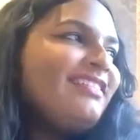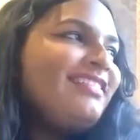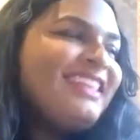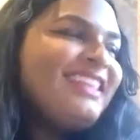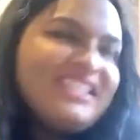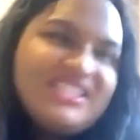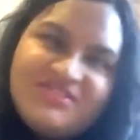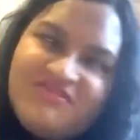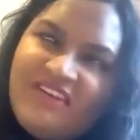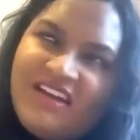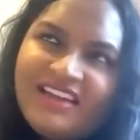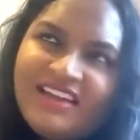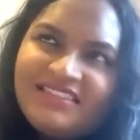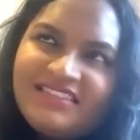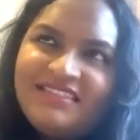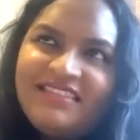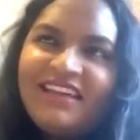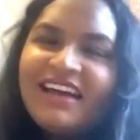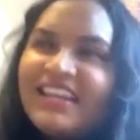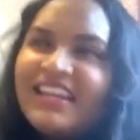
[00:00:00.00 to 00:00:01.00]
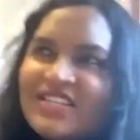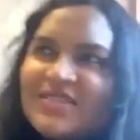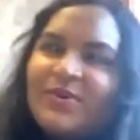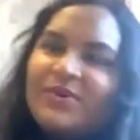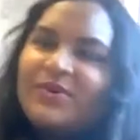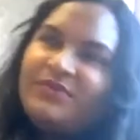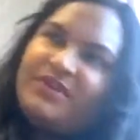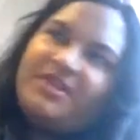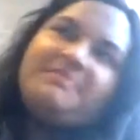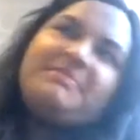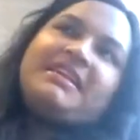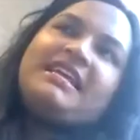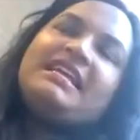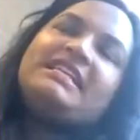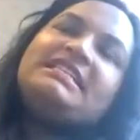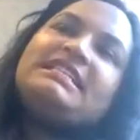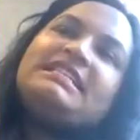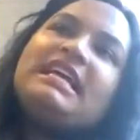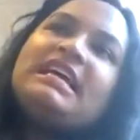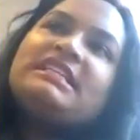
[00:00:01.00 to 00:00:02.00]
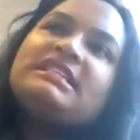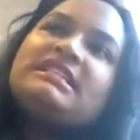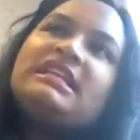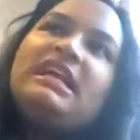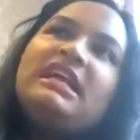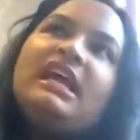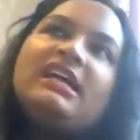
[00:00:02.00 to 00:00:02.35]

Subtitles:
That's right. That is what REBS says.